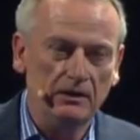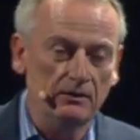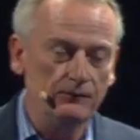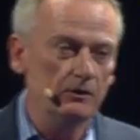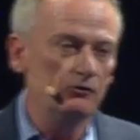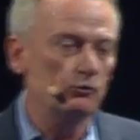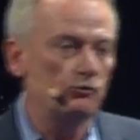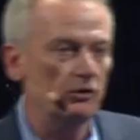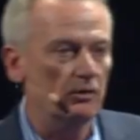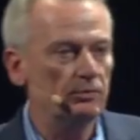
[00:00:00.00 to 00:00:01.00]
in a virtual
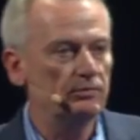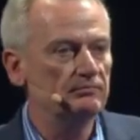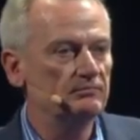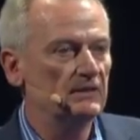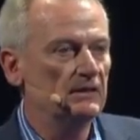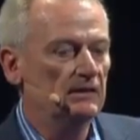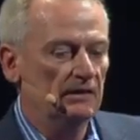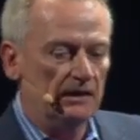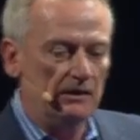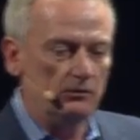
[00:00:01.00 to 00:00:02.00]
shop.
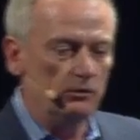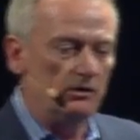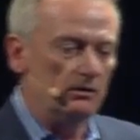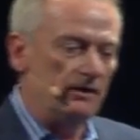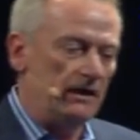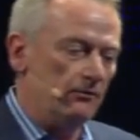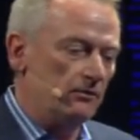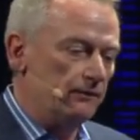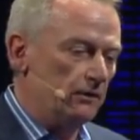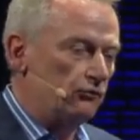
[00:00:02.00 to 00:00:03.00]
And he's looking
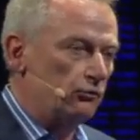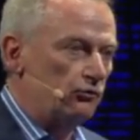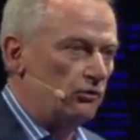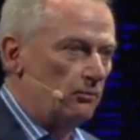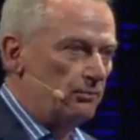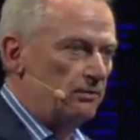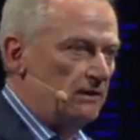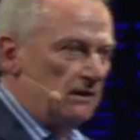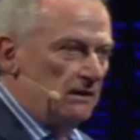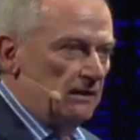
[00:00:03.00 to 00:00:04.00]
around the virtual shop
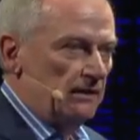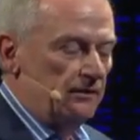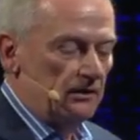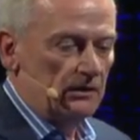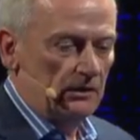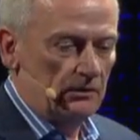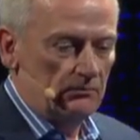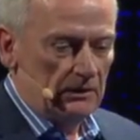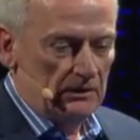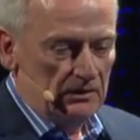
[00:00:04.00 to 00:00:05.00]
and
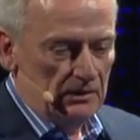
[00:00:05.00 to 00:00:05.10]
thinking,